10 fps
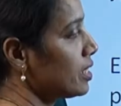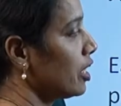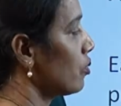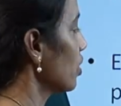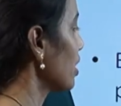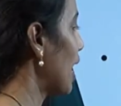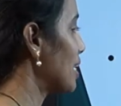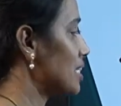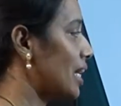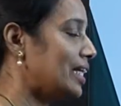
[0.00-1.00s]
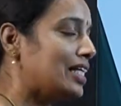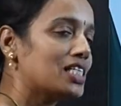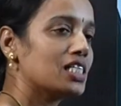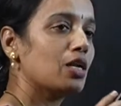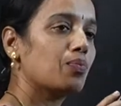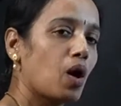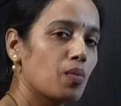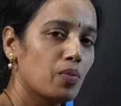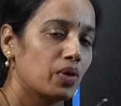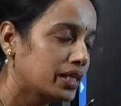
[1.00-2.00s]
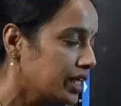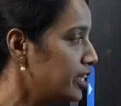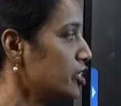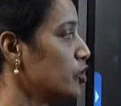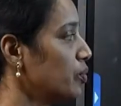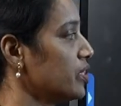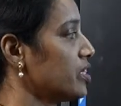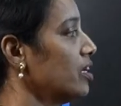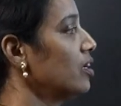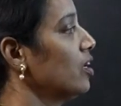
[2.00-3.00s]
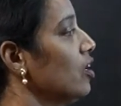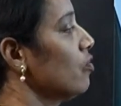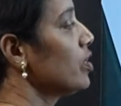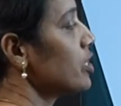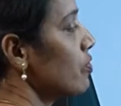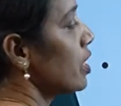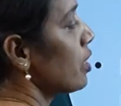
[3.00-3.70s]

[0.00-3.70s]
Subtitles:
network has conditional probability distribution, which we